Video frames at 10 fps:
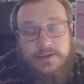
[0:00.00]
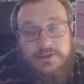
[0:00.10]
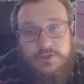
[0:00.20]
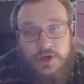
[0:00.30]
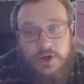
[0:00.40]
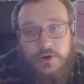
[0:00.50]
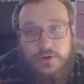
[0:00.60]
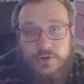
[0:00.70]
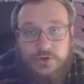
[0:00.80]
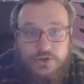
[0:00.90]
so
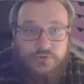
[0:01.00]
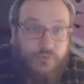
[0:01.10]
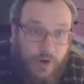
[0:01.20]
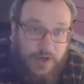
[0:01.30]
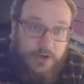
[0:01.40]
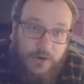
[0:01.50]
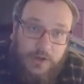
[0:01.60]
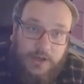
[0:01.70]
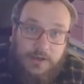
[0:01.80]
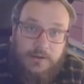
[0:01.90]
you just run your
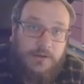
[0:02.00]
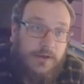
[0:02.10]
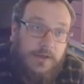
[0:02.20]
little